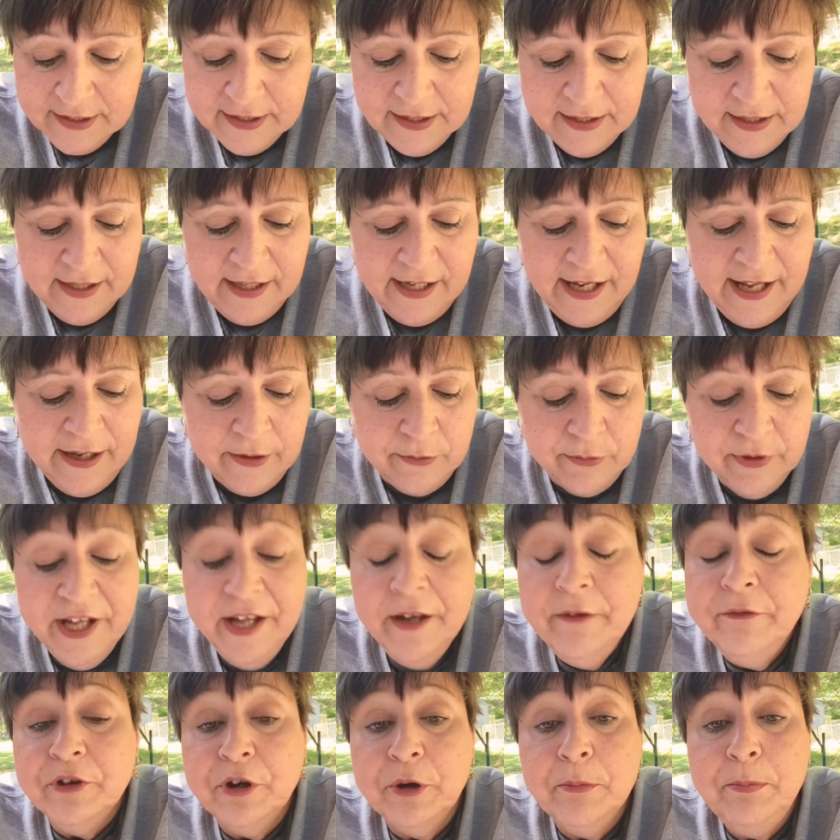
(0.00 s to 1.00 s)

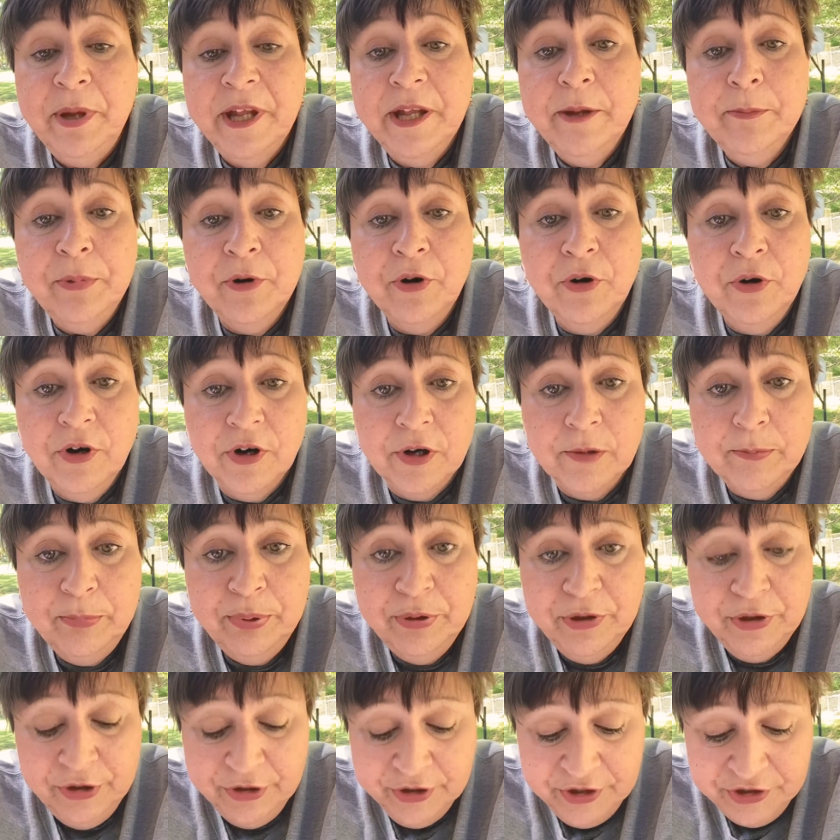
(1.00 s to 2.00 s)
However, people are
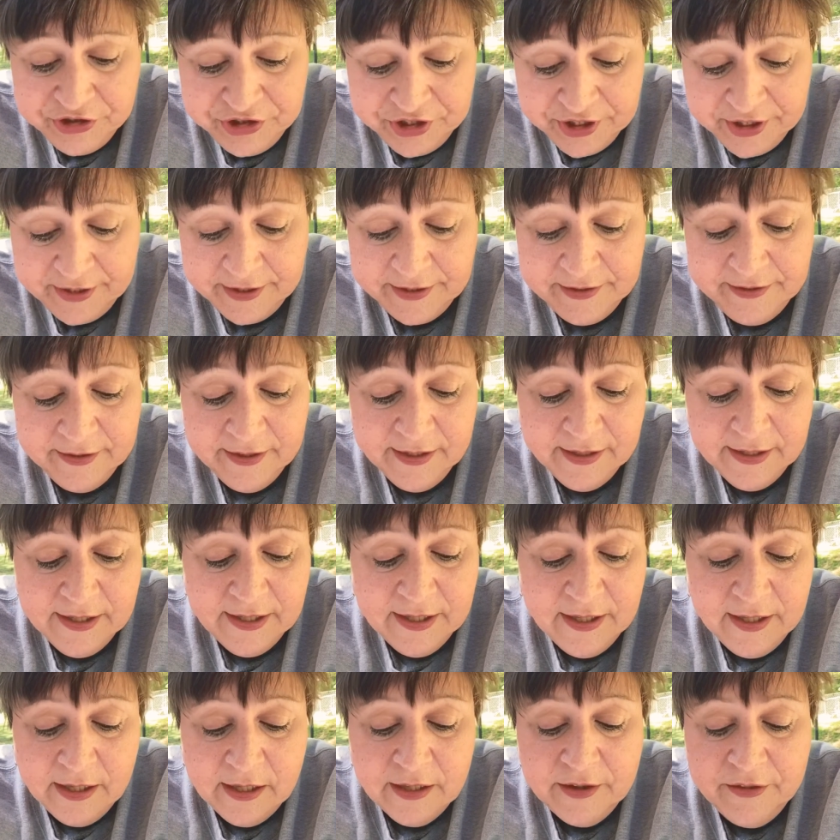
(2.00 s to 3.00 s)
pushing
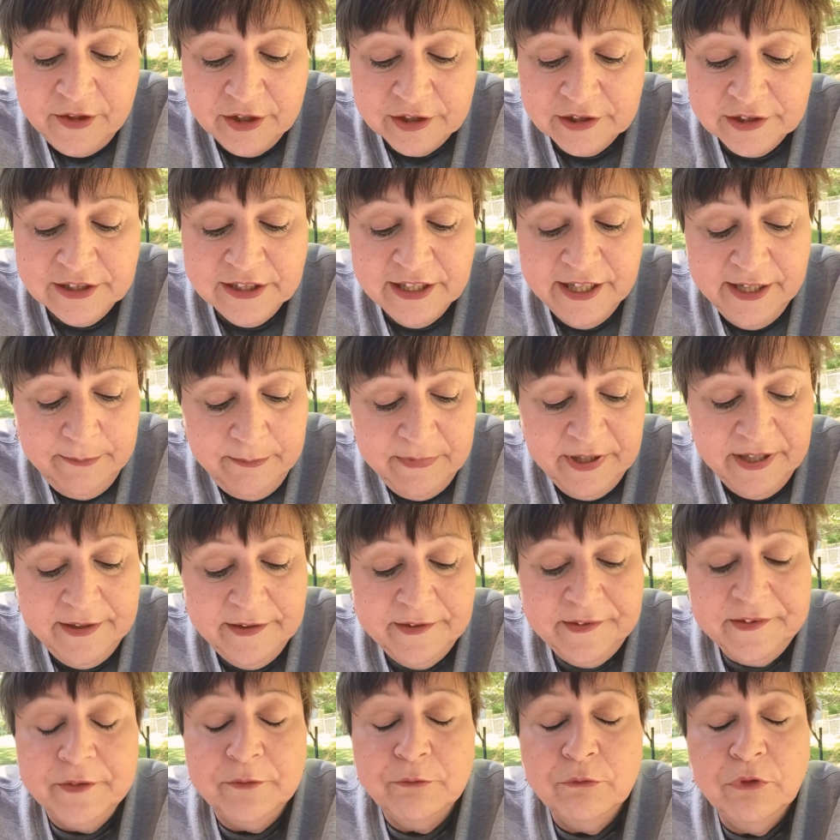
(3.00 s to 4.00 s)
the
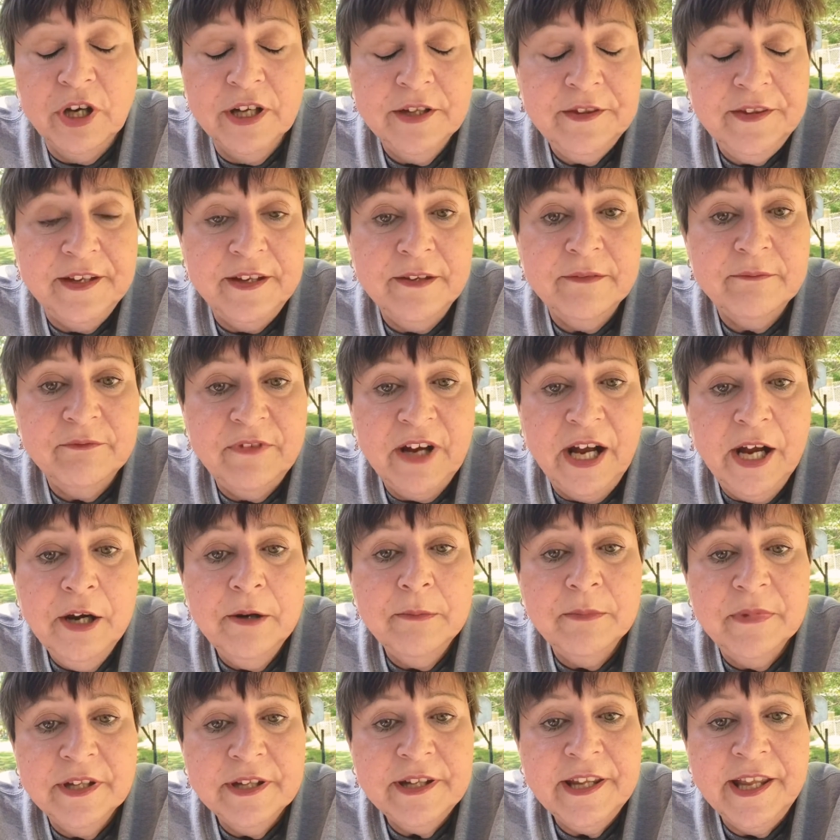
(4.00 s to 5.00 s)
limits of what the
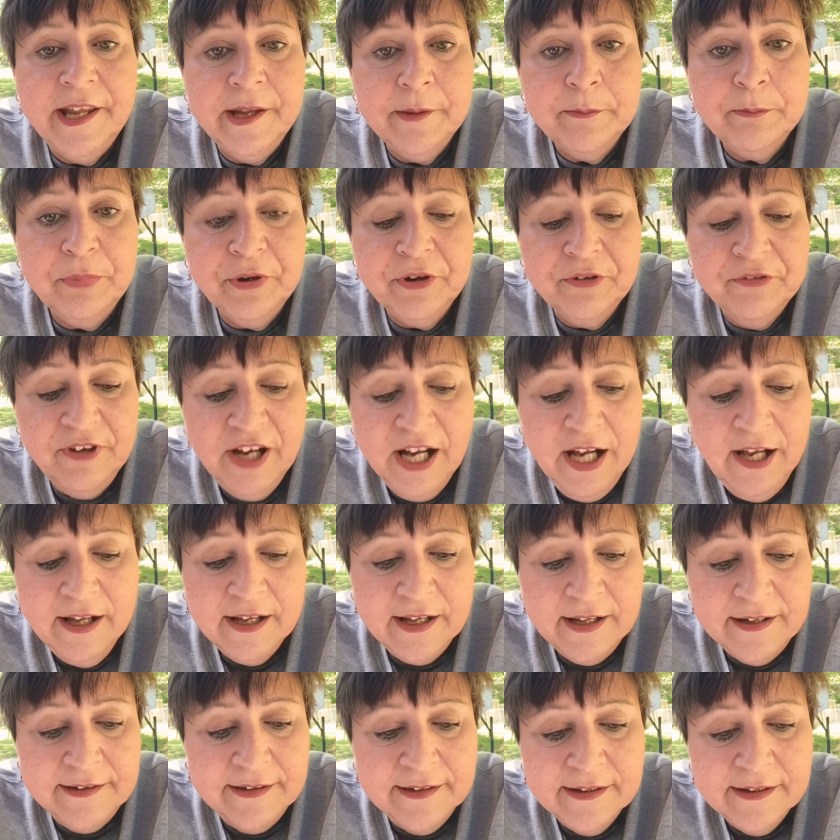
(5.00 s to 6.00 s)
environment can provide.